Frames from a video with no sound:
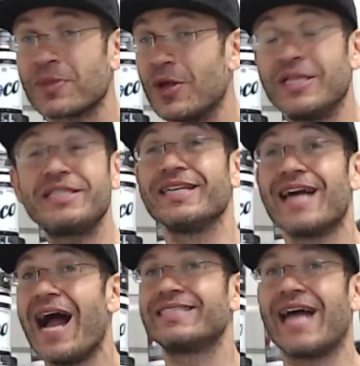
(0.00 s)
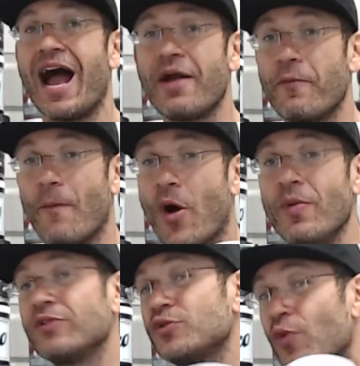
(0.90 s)
Listen, guys, I
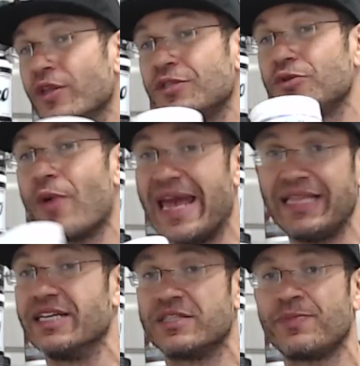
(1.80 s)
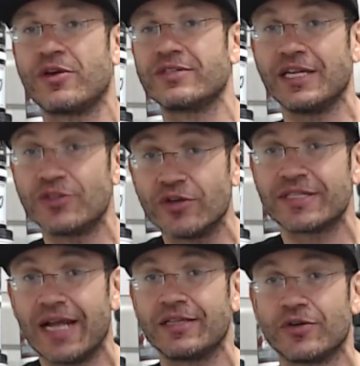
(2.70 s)
almost wanted to hate this because I don't
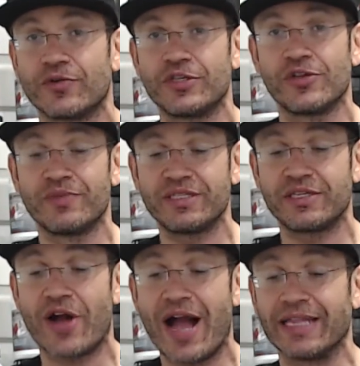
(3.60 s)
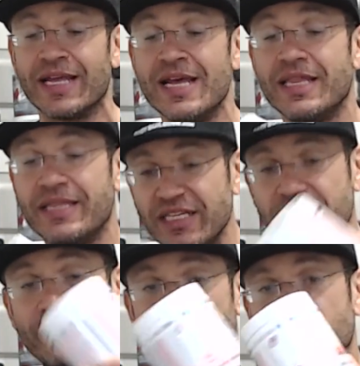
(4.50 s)
like the original Mr. Hyde. This
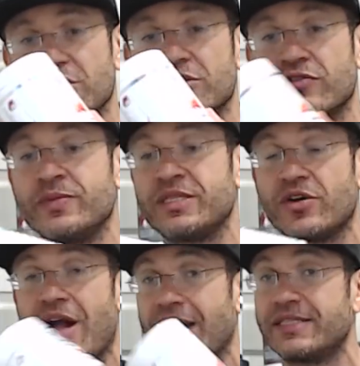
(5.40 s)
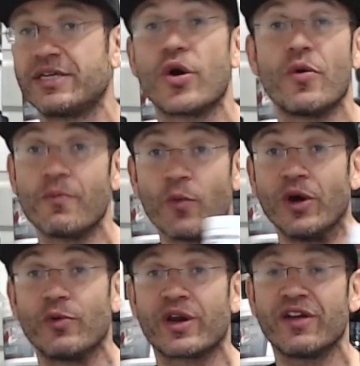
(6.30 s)
version of Mr. Hyde Zero,
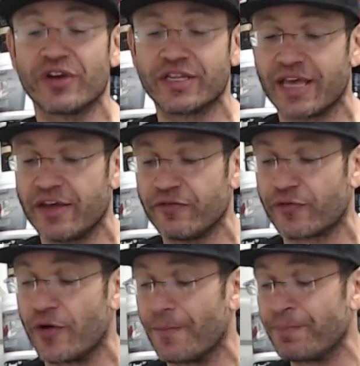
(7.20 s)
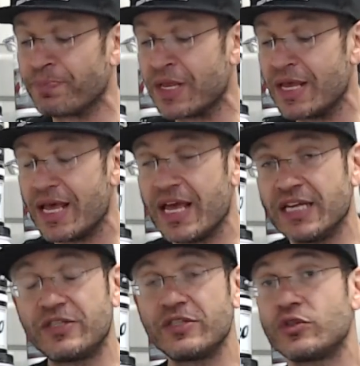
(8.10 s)
wherever it came from,
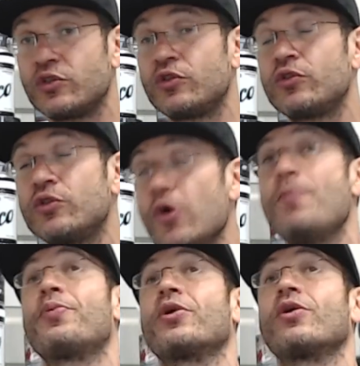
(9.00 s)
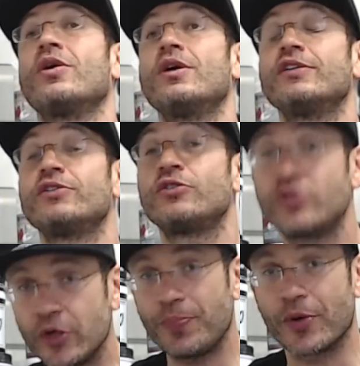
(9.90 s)
is super,
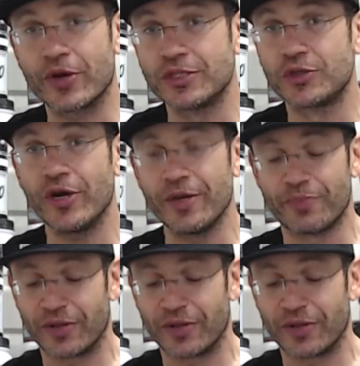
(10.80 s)
super enjoyable.